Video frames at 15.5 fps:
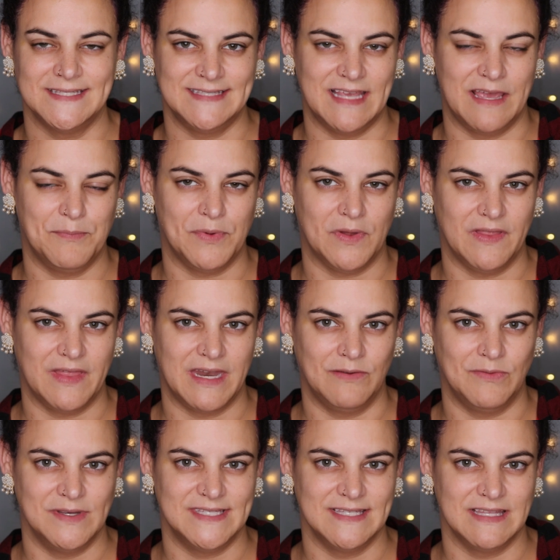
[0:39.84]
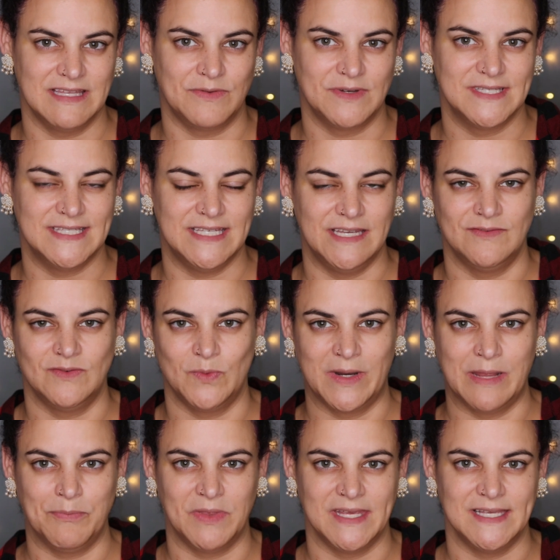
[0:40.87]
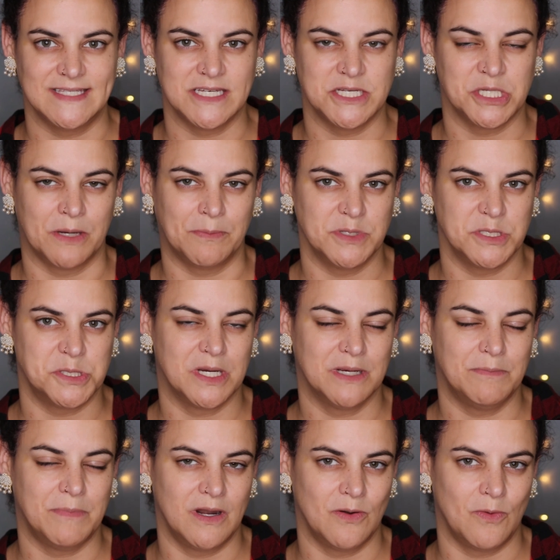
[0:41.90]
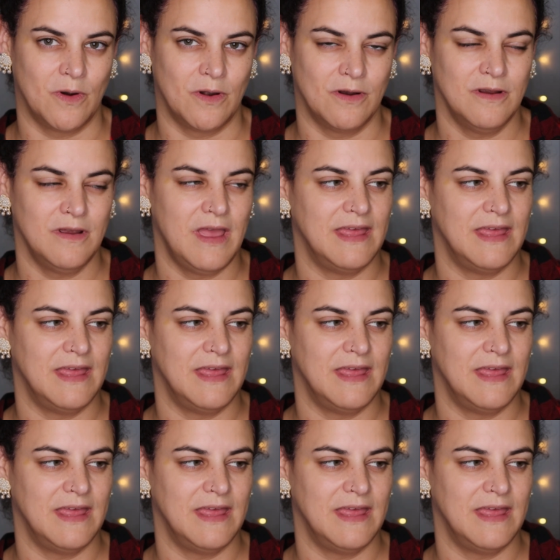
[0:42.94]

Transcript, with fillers: a sample that I recently received when I placed a Shoppers Drug Mart order.